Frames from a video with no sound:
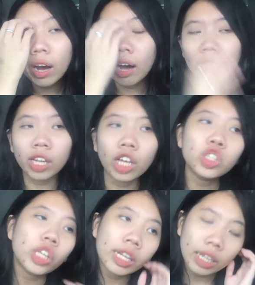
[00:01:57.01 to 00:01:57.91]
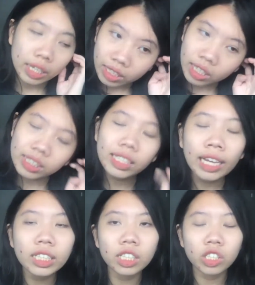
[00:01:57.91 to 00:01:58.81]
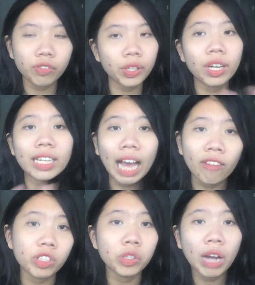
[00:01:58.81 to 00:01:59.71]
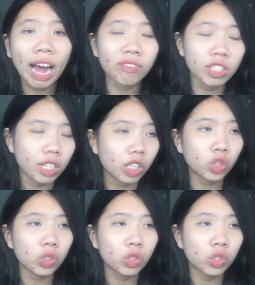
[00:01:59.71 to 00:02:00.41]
lunch, and then the science interview in the afternoon after lunch,